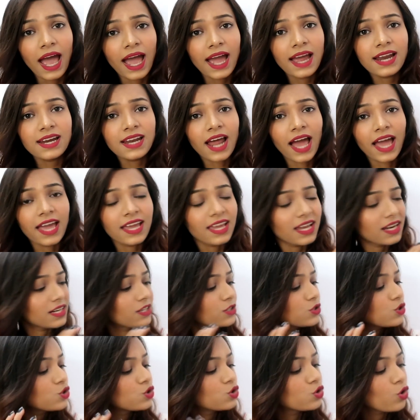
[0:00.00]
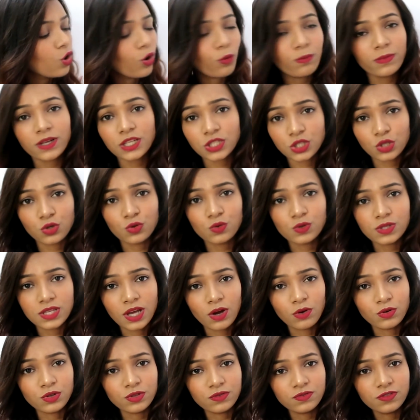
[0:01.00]
and I get so much use
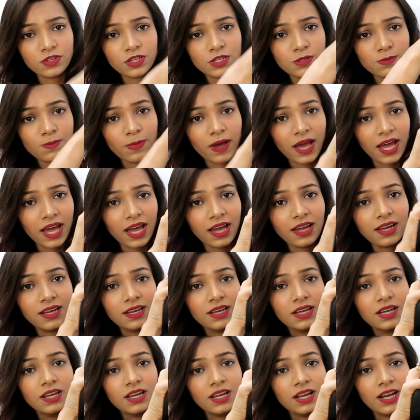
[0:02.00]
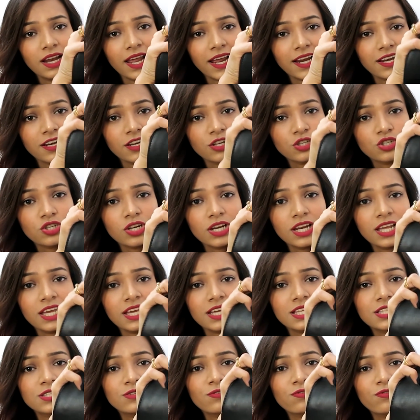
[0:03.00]
out of this bag. Like
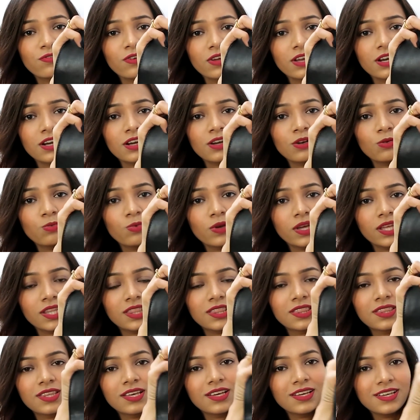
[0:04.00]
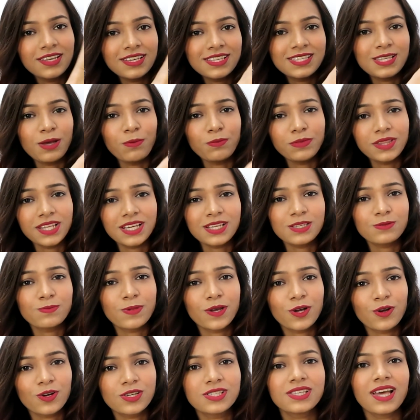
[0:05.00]
literally it's filled with some things
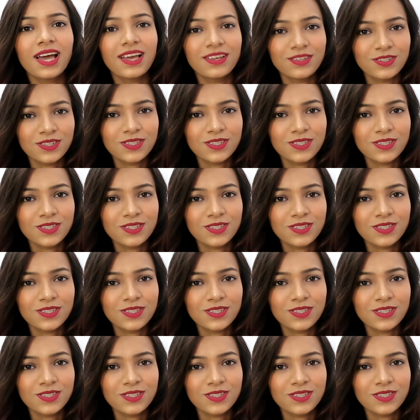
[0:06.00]
because I